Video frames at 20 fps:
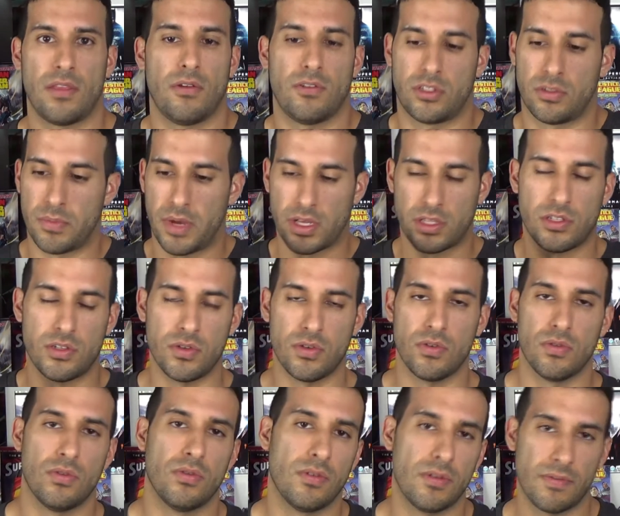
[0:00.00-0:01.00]
Those are my
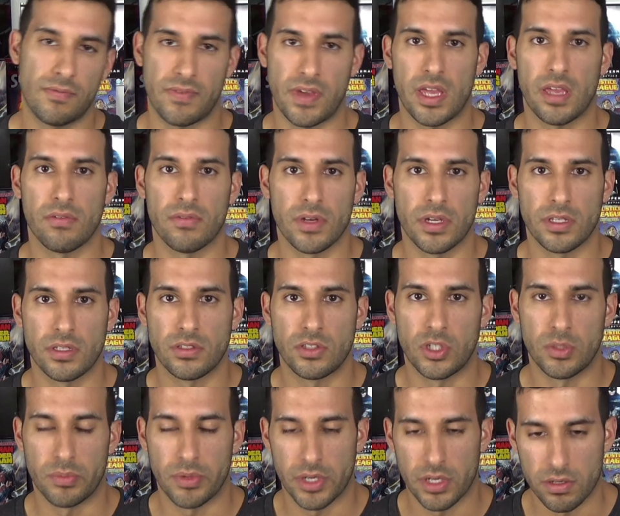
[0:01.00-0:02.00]
two favorite
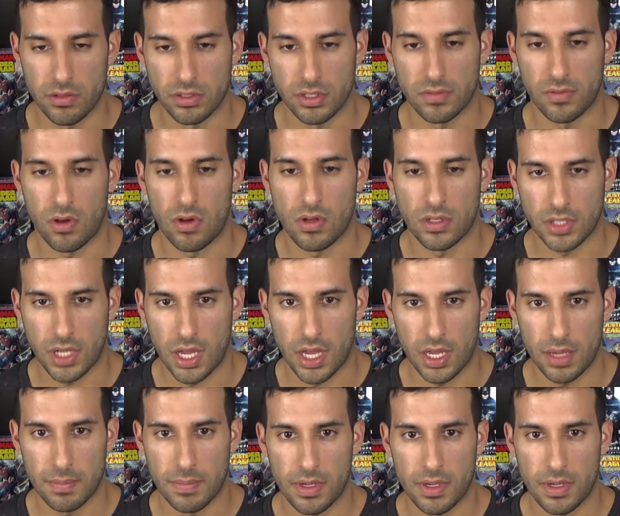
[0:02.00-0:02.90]
superheroes of all time.